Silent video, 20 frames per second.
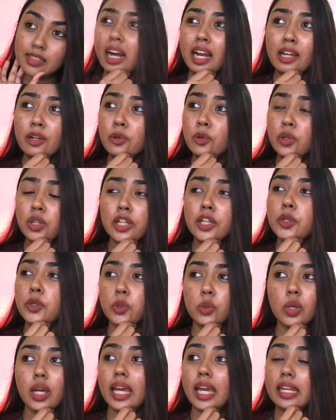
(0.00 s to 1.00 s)
I couldn't
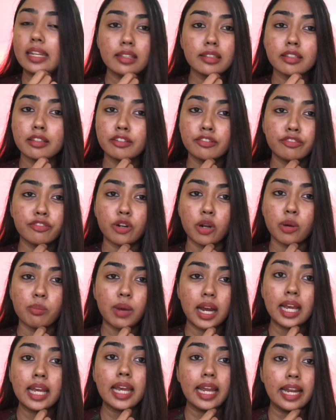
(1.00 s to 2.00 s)
do anything from
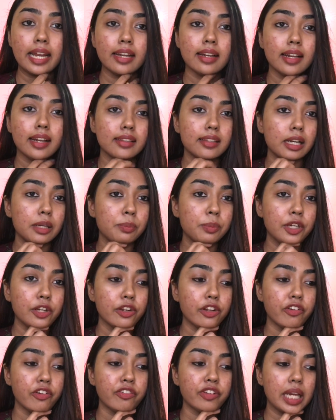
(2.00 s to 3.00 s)
my end at that
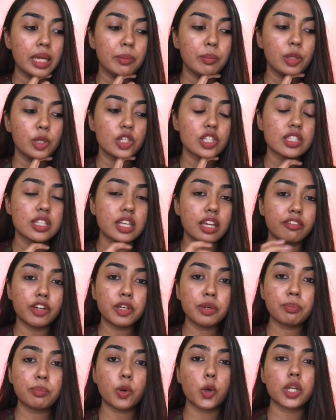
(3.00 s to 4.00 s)
period of time, because they
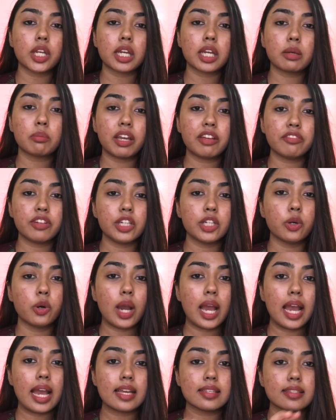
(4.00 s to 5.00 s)
were reporting my
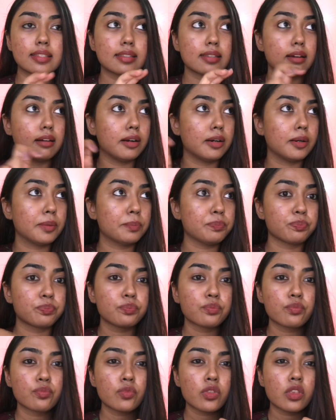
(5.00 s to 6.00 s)
video as
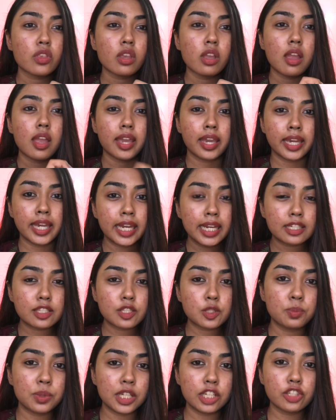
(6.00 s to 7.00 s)

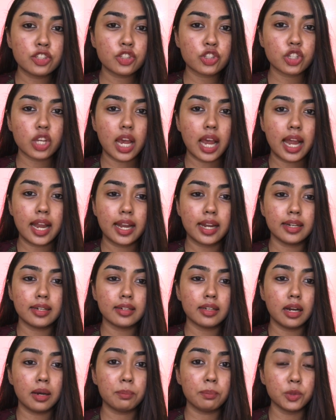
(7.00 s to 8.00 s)
hate speech
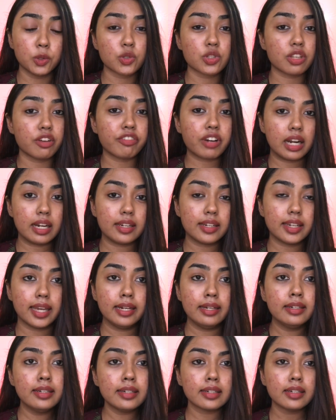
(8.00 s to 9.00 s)
and abusive
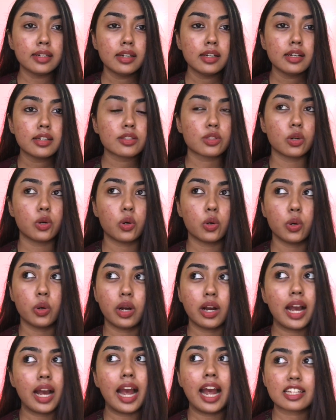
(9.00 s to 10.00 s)
content.
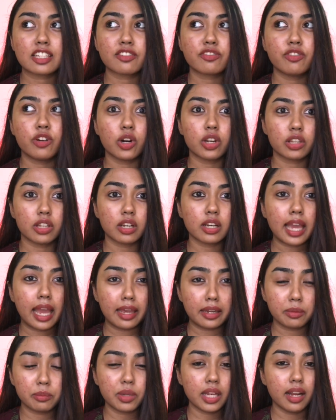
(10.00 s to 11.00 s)
So as for the
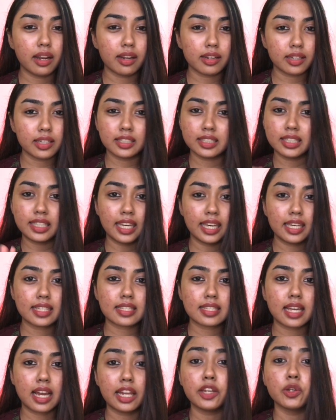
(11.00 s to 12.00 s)
Cariminati
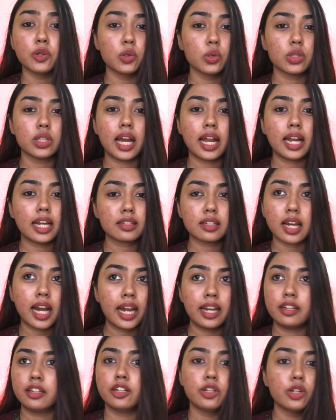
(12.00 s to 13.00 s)
case, I know that
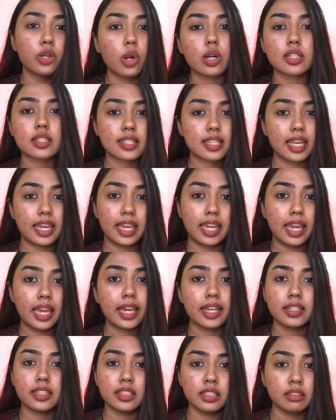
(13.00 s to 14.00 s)
I did not say
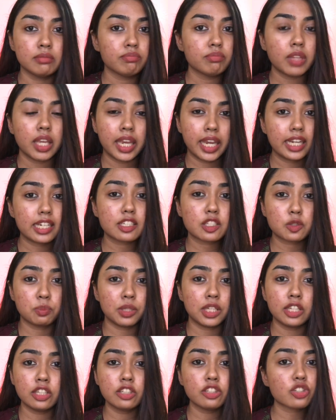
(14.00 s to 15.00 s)
any hate
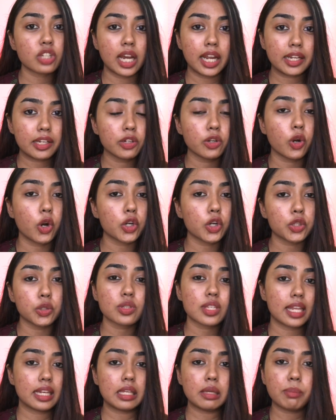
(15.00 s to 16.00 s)
speech, I did not
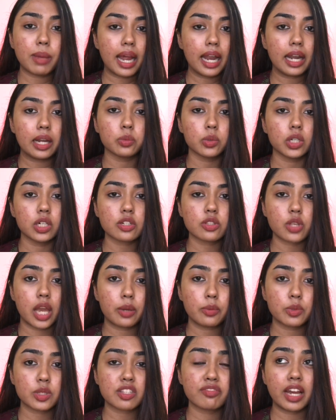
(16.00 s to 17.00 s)
use any bad words, so
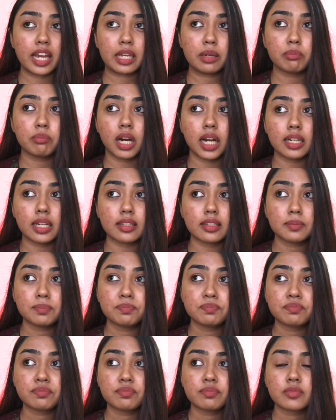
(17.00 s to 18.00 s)
I was fine. But
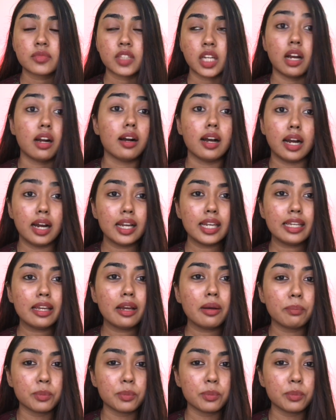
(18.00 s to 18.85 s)
any